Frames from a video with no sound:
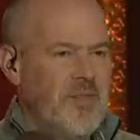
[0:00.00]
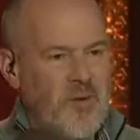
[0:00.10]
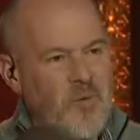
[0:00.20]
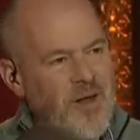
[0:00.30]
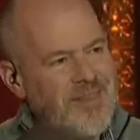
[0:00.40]
And
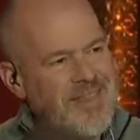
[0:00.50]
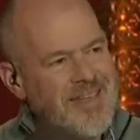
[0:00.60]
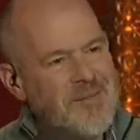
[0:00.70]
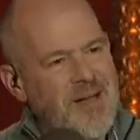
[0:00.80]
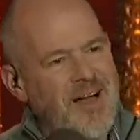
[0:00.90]
the one
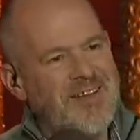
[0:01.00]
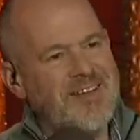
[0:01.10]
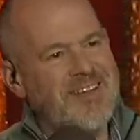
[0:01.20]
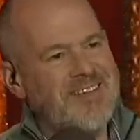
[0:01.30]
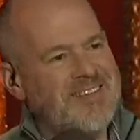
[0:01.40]
thing about
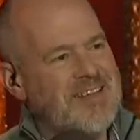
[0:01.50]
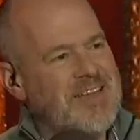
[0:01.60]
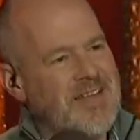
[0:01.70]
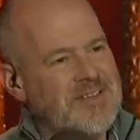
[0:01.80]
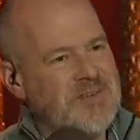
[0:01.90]
they
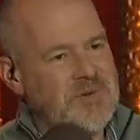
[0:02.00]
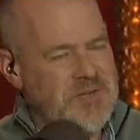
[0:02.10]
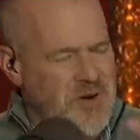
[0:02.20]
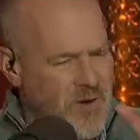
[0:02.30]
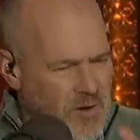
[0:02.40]
said yes to
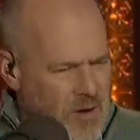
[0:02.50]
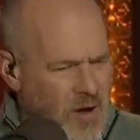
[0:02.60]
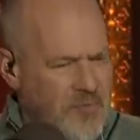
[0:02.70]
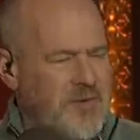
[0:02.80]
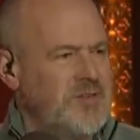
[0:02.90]
was an
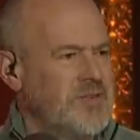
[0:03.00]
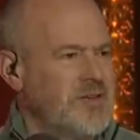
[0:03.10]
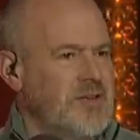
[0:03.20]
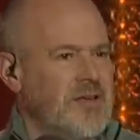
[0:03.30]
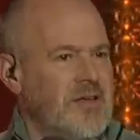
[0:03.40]
office
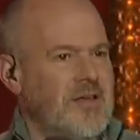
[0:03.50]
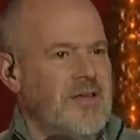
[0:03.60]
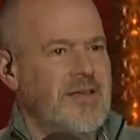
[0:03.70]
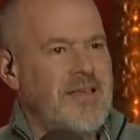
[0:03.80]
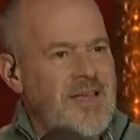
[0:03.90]

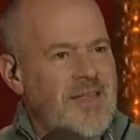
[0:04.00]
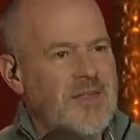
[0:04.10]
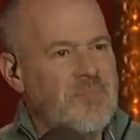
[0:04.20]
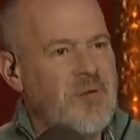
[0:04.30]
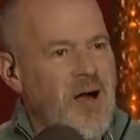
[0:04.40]

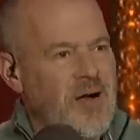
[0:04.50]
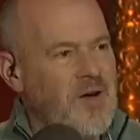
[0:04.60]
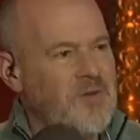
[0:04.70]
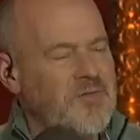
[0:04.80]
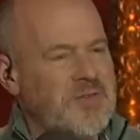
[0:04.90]
in the
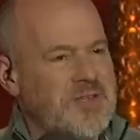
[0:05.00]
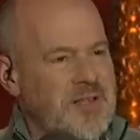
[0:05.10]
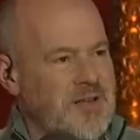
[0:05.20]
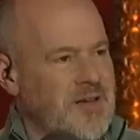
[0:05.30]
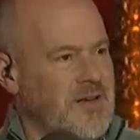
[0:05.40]
Broncos
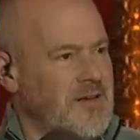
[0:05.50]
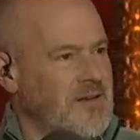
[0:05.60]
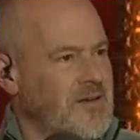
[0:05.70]
facility.